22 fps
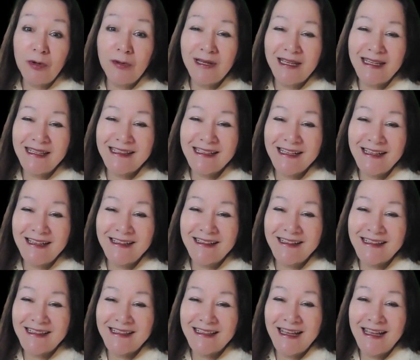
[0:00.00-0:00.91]
only
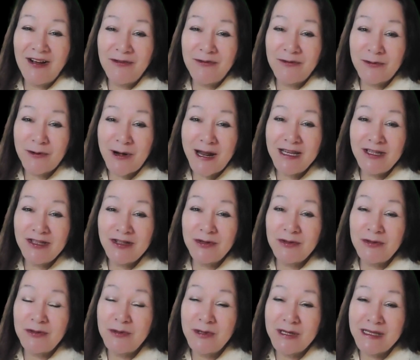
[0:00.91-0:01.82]
sons of
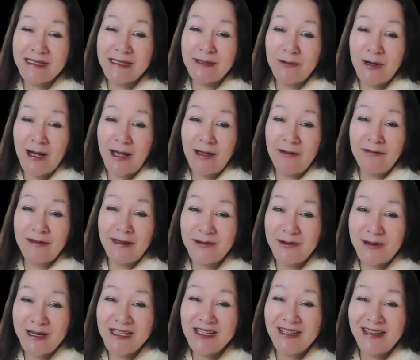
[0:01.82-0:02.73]
Rachel, who was the wife
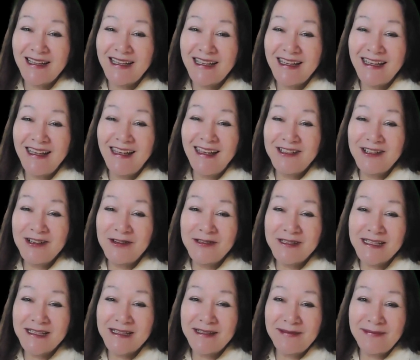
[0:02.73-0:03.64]
originally
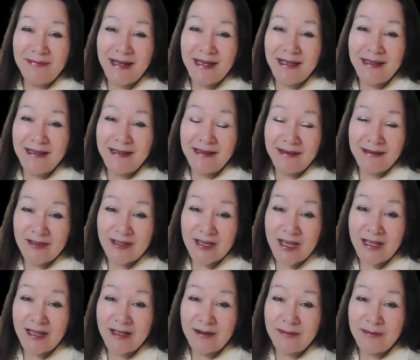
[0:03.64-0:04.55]
chosen by
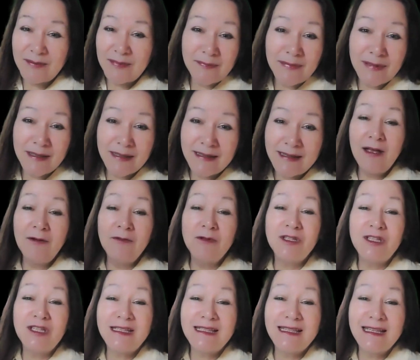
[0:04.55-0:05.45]
Jacob. But it
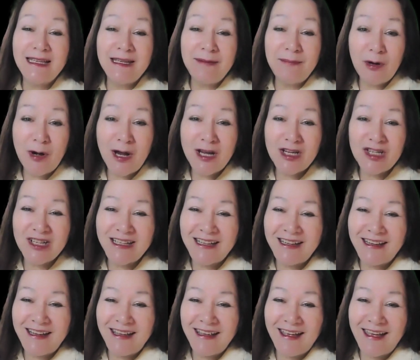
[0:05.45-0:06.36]
was just an impression
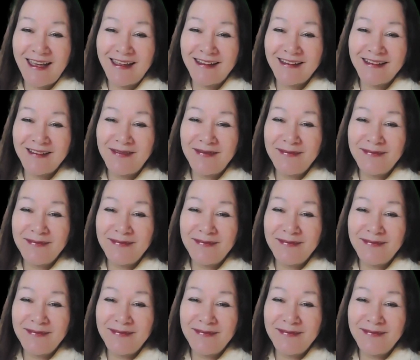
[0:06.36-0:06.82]
that they had.